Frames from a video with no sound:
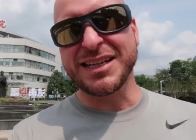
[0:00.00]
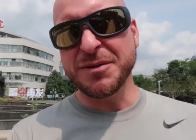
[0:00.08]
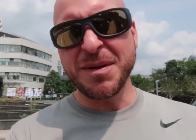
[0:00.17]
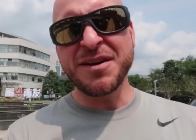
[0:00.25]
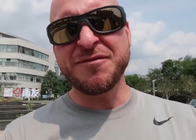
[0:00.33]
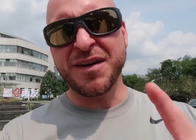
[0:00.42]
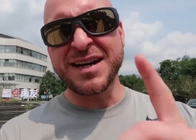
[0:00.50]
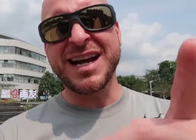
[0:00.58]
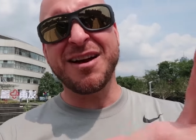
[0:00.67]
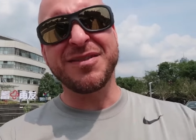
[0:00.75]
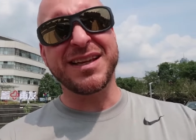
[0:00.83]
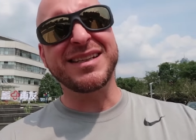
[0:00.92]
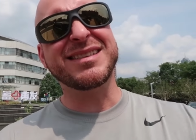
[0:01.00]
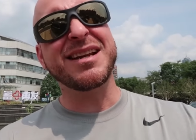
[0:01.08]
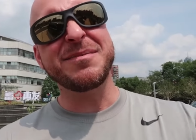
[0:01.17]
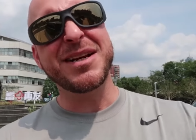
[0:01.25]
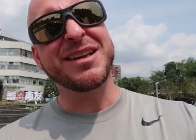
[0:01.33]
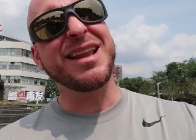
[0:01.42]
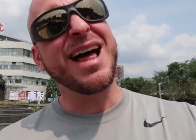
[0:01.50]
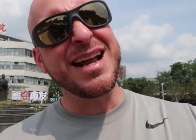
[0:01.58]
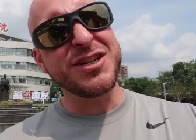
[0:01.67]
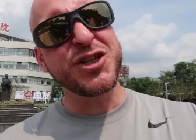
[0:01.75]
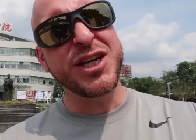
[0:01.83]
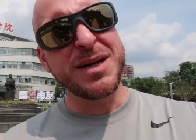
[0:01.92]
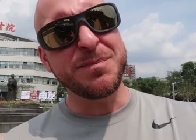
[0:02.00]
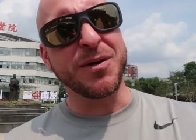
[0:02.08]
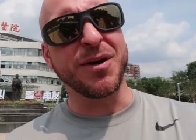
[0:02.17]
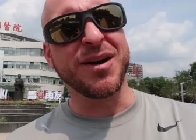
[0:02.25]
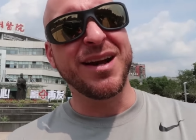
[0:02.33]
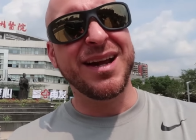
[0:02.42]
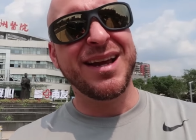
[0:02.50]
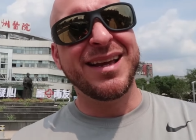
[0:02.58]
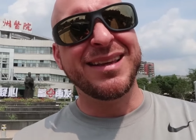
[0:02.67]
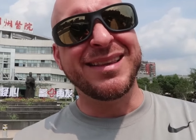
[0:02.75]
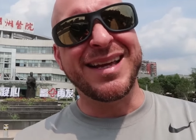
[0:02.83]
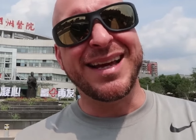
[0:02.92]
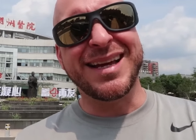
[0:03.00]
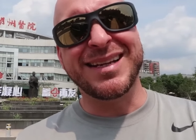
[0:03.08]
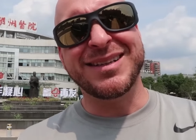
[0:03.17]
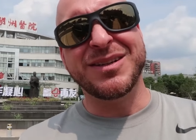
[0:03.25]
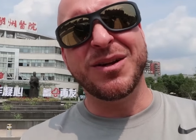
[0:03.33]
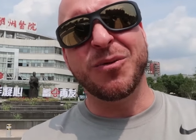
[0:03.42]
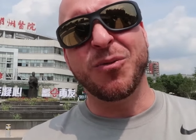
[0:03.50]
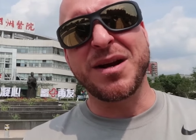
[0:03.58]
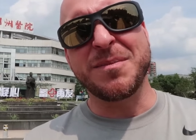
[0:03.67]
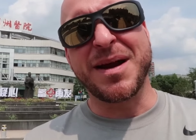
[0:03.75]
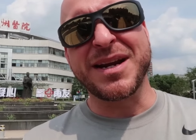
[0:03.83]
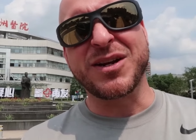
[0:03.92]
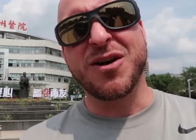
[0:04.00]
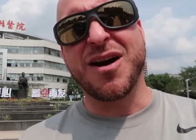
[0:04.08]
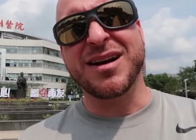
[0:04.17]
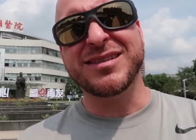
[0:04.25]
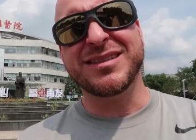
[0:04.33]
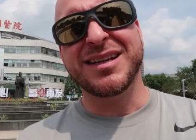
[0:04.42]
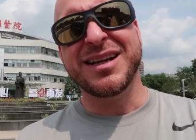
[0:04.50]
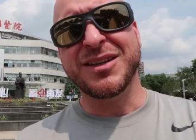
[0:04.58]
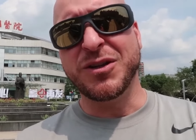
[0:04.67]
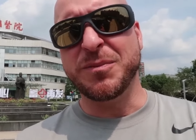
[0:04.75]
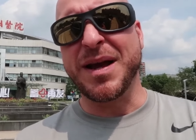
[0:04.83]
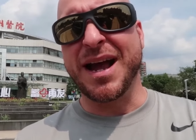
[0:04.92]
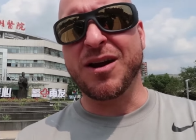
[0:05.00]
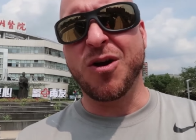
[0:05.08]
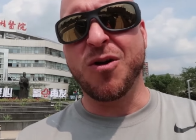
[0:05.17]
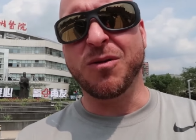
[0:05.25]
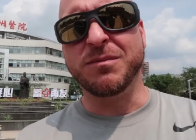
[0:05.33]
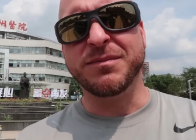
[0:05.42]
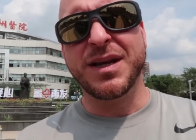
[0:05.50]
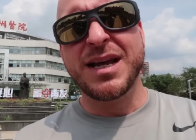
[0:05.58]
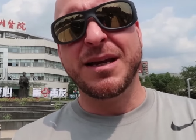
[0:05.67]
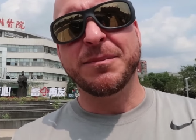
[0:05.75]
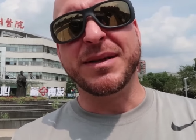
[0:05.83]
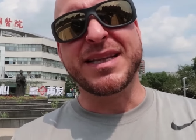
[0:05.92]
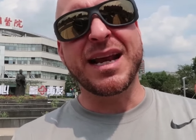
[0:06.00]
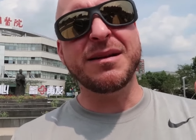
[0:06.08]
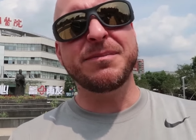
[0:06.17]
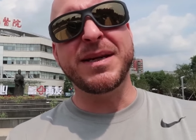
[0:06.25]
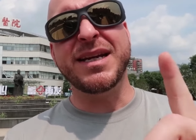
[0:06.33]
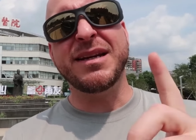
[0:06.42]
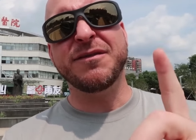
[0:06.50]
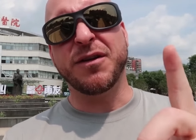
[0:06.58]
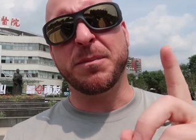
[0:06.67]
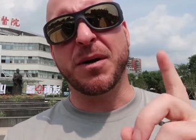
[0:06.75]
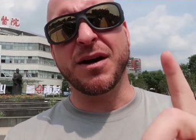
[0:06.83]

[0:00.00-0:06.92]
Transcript: and you might find out that it's going to be a lot cheaper than what it might cost you back home. But that'll be for